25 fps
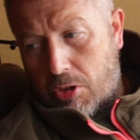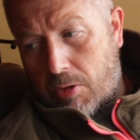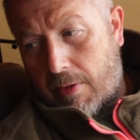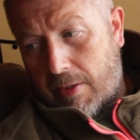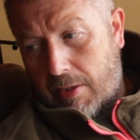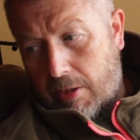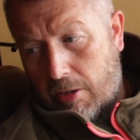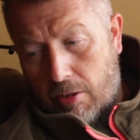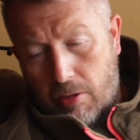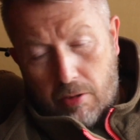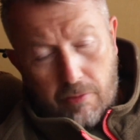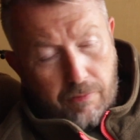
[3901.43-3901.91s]
to
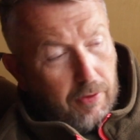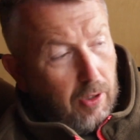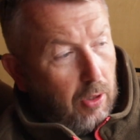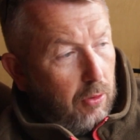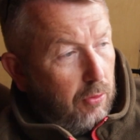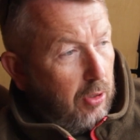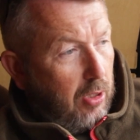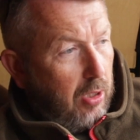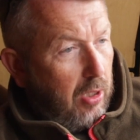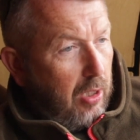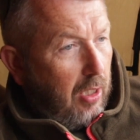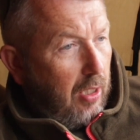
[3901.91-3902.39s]
Andy on the
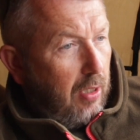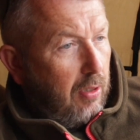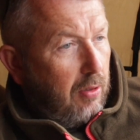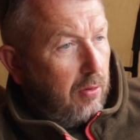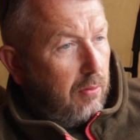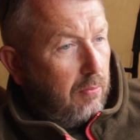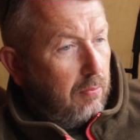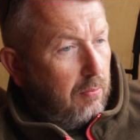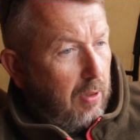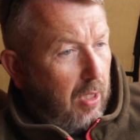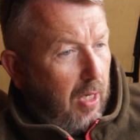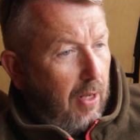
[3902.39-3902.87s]
phone earlier,
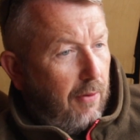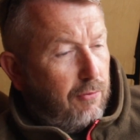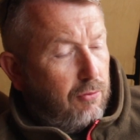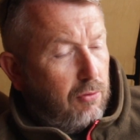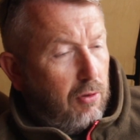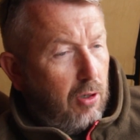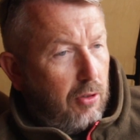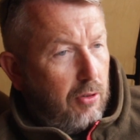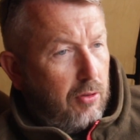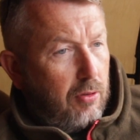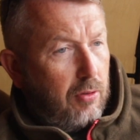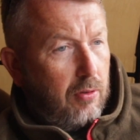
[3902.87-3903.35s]
my left
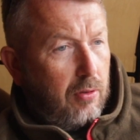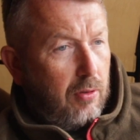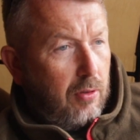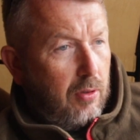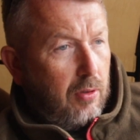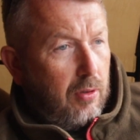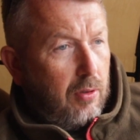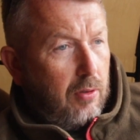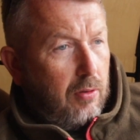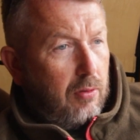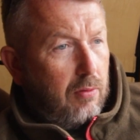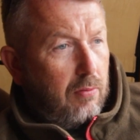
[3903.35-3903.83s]
rod
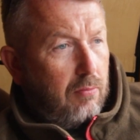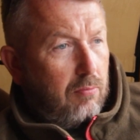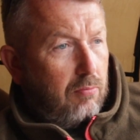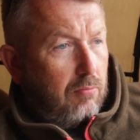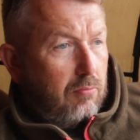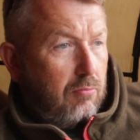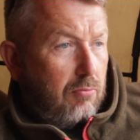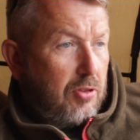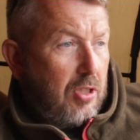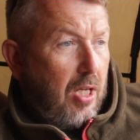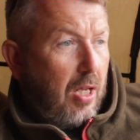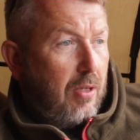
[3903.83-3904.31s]

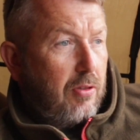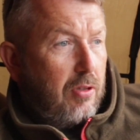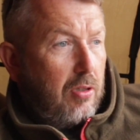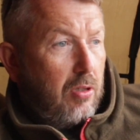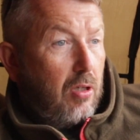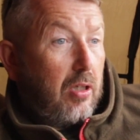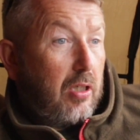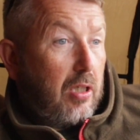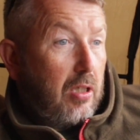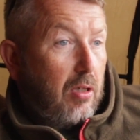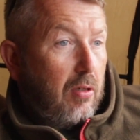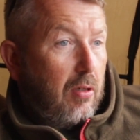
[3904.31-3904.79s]
sounded
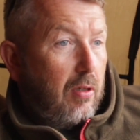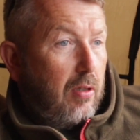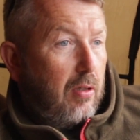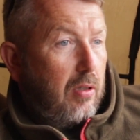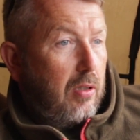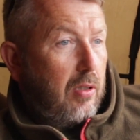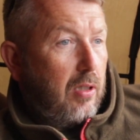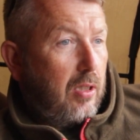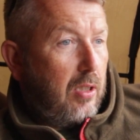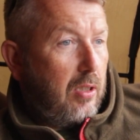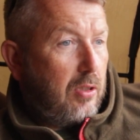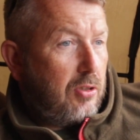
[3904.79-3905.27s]
like it
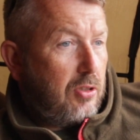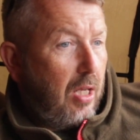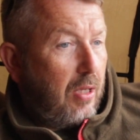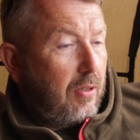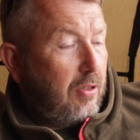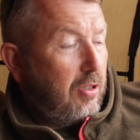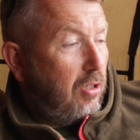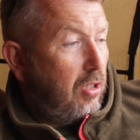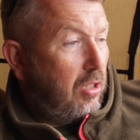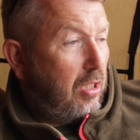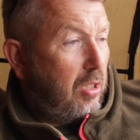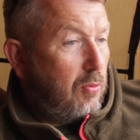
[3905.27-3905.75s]

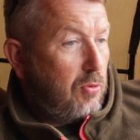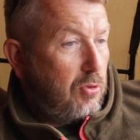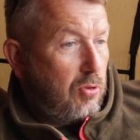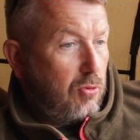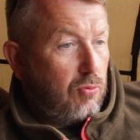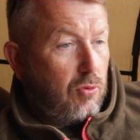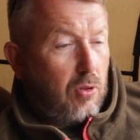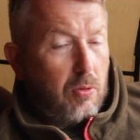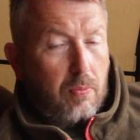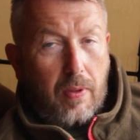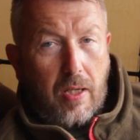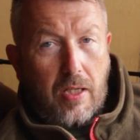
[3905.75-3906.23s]
was a
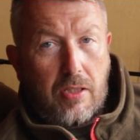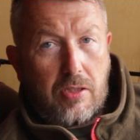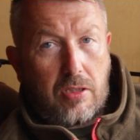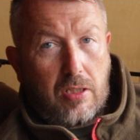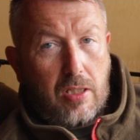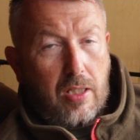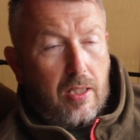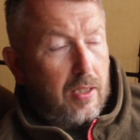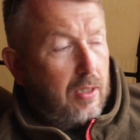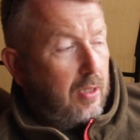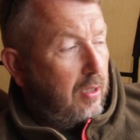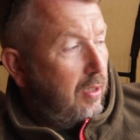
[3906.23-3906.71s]
run
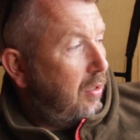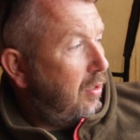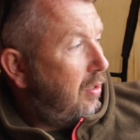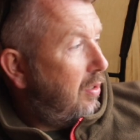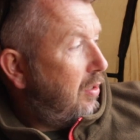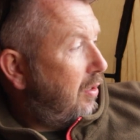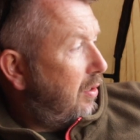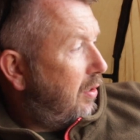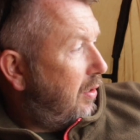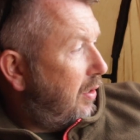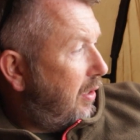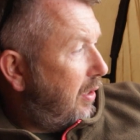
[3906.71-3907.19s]
basically.
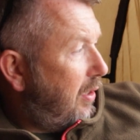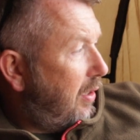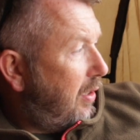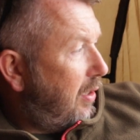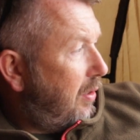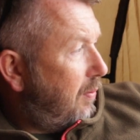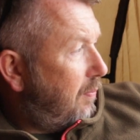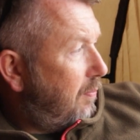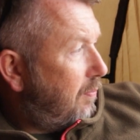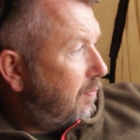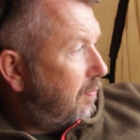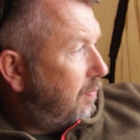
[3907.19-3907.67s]

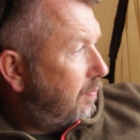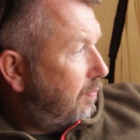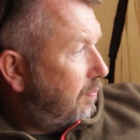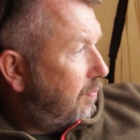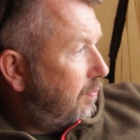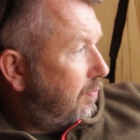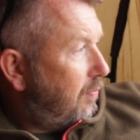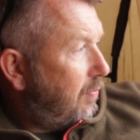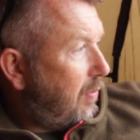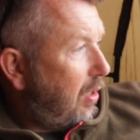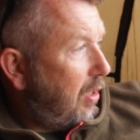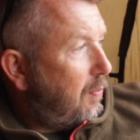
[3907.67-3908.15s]

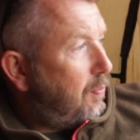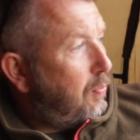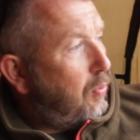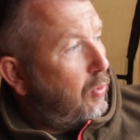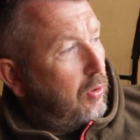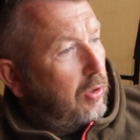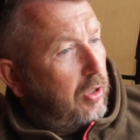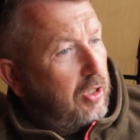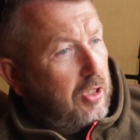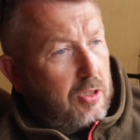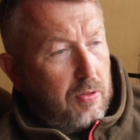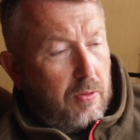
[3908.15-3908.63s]
I
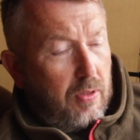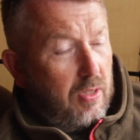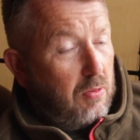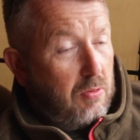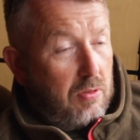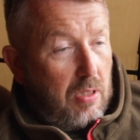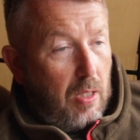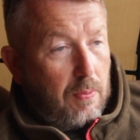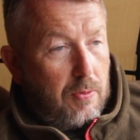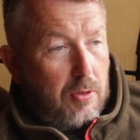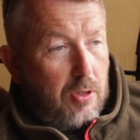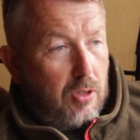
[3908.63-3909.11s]
pulled into it and
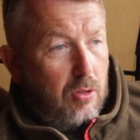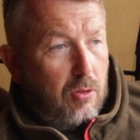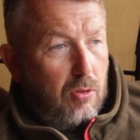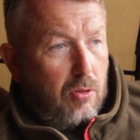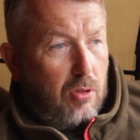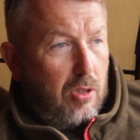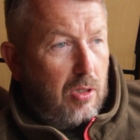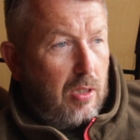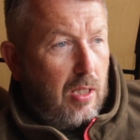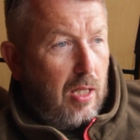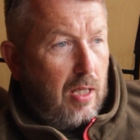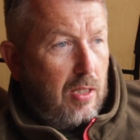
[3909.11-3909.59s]
there's absolutely
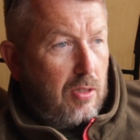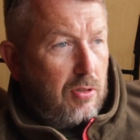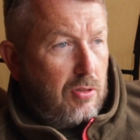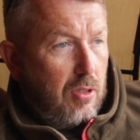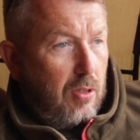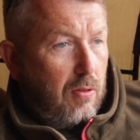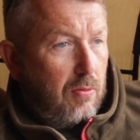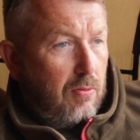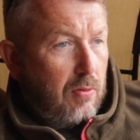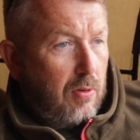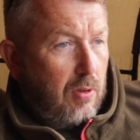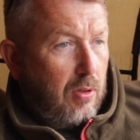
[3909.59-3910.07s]
nothing there. So,
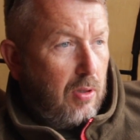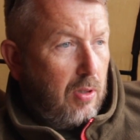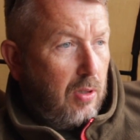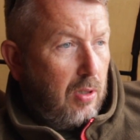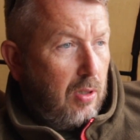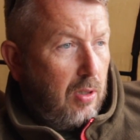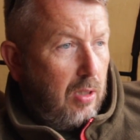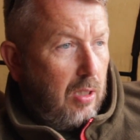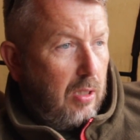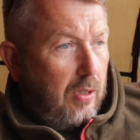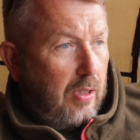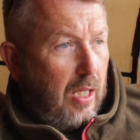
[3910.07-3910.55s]

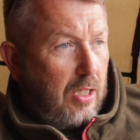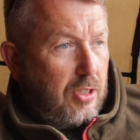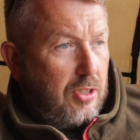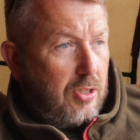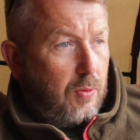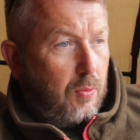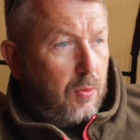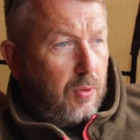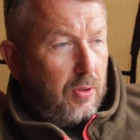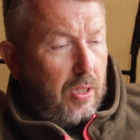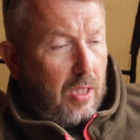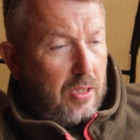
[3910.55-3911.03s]
and that's
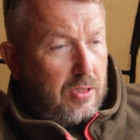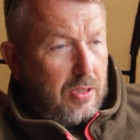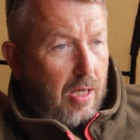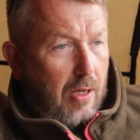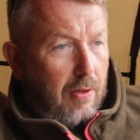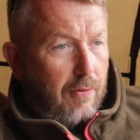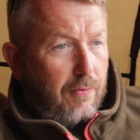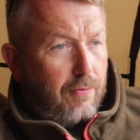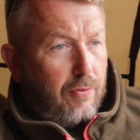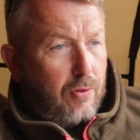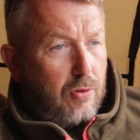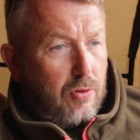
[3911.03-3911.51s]
the one that's out
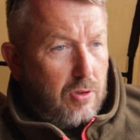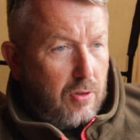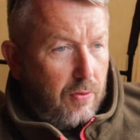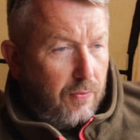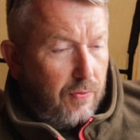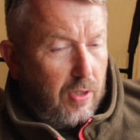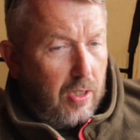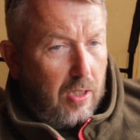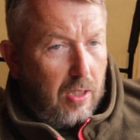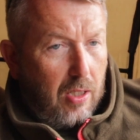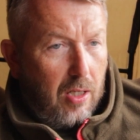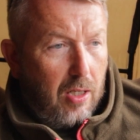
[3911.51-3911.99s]
in front
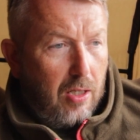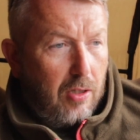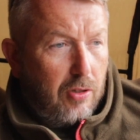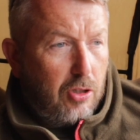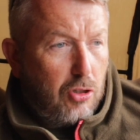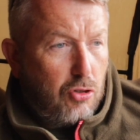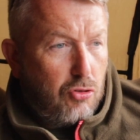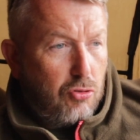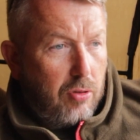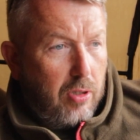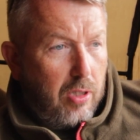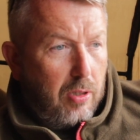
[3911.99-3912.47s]
of the
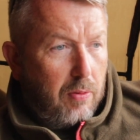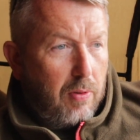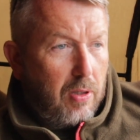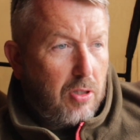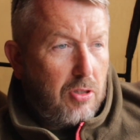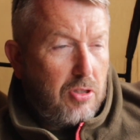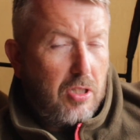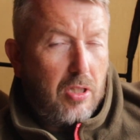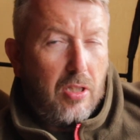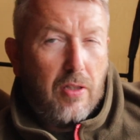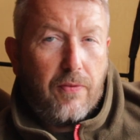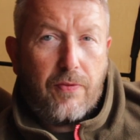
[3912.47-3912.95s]
tree where I
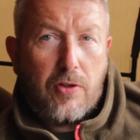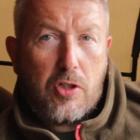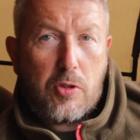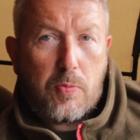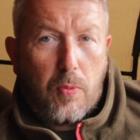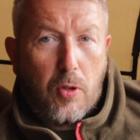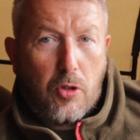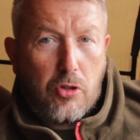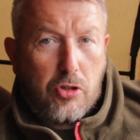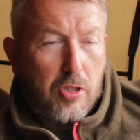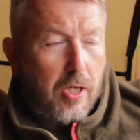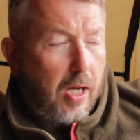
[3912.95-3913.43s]
send the fish
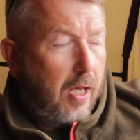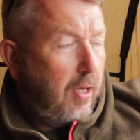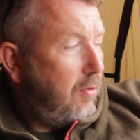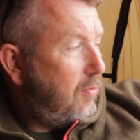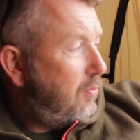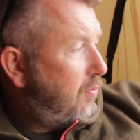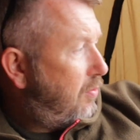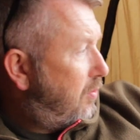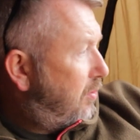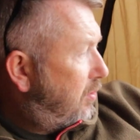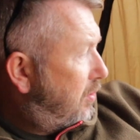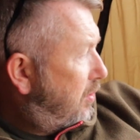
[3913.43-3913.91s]
boshing out.
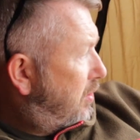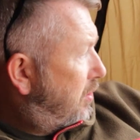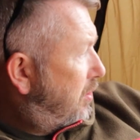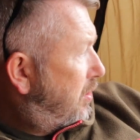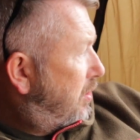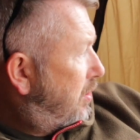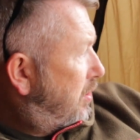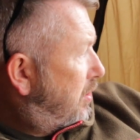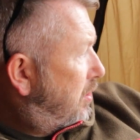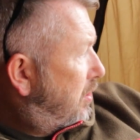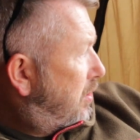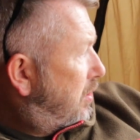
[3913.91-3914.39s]

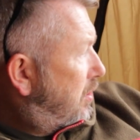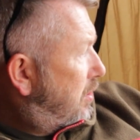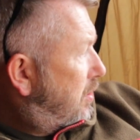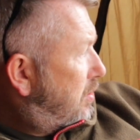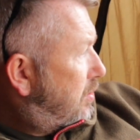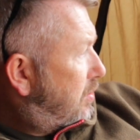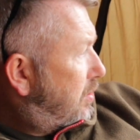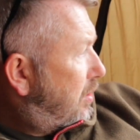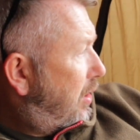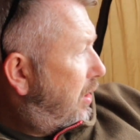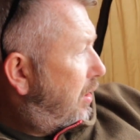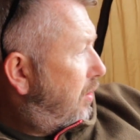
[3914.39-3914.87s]

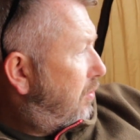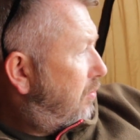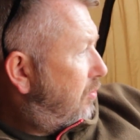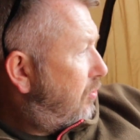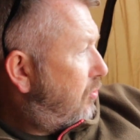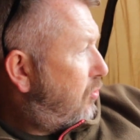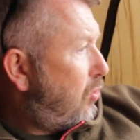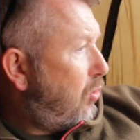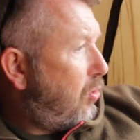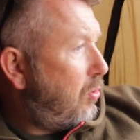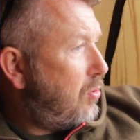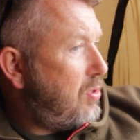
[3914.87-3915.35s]
So
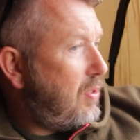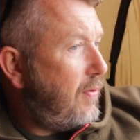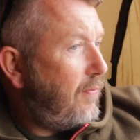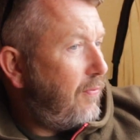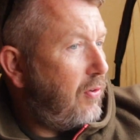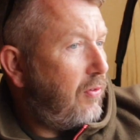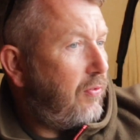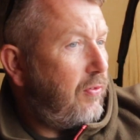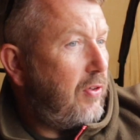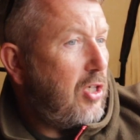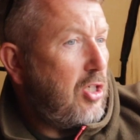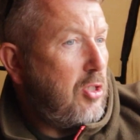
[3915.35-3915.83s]
thought it was in
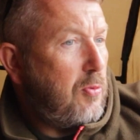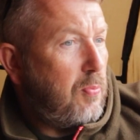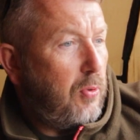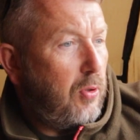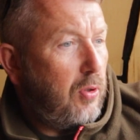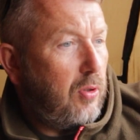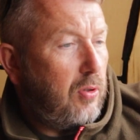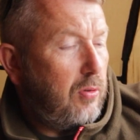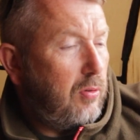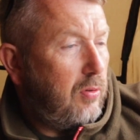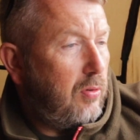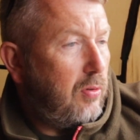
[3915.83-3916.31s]
for fish,
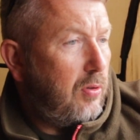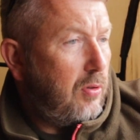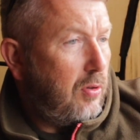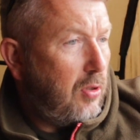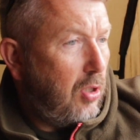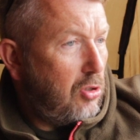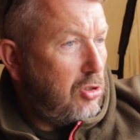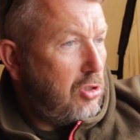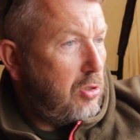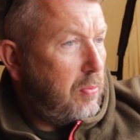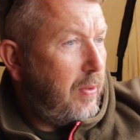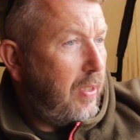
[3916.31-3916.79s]
but
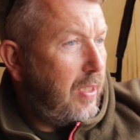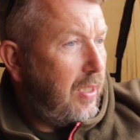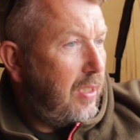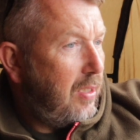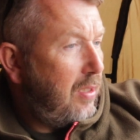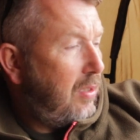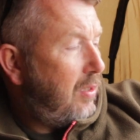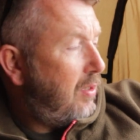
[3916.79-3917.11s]
not to be.